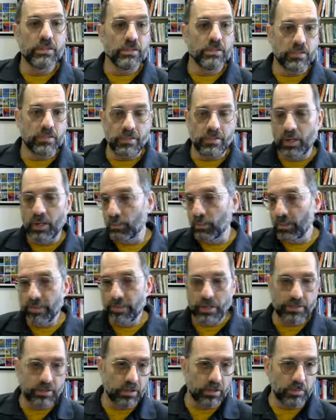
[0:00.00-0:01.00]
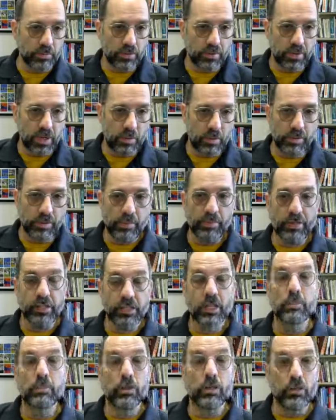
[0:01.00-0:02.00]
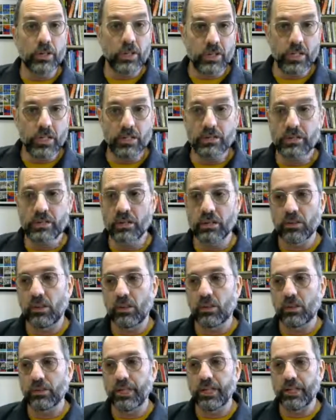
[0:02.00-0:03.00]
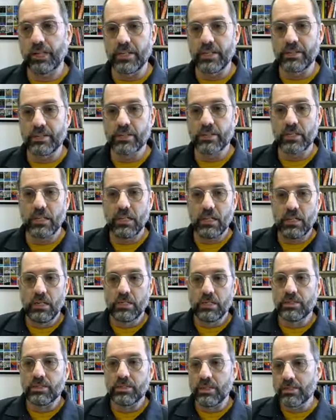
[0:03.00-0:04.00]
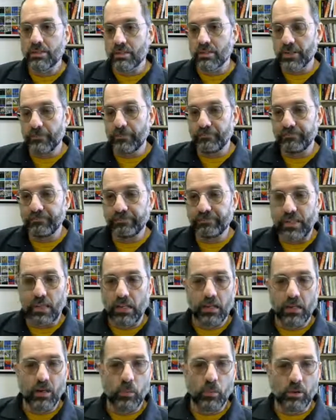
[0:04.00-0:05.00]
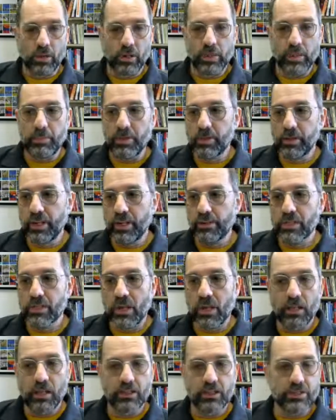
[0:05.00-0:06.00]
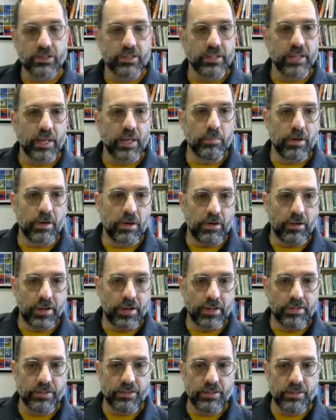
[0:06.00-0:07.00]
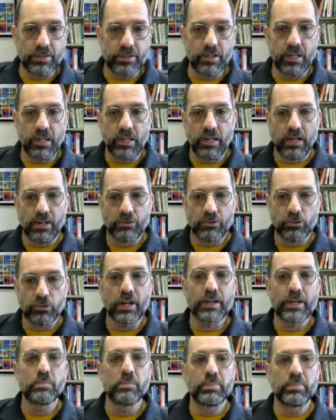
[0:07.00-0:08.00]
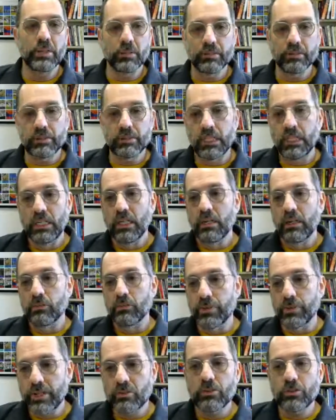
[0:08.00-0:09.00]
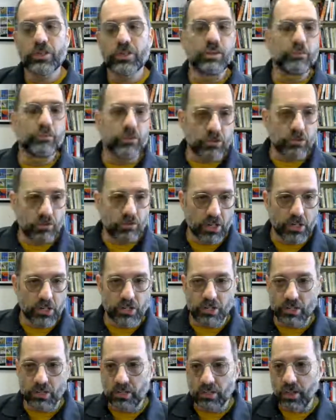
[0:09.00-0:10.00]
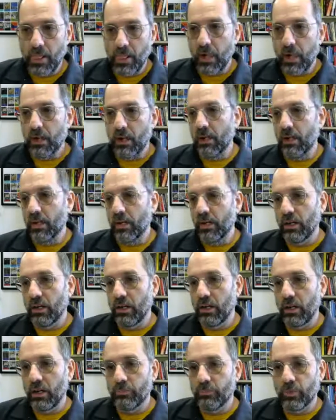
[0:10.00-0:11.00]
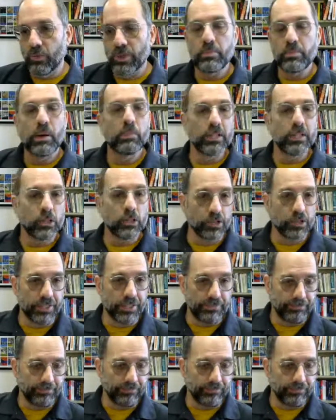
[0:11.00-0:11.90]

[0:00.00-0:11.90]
There's a number of other preprint communities, they're called, on this system. We're a community of scholars and librarians trying to build research infrastructure for the public good.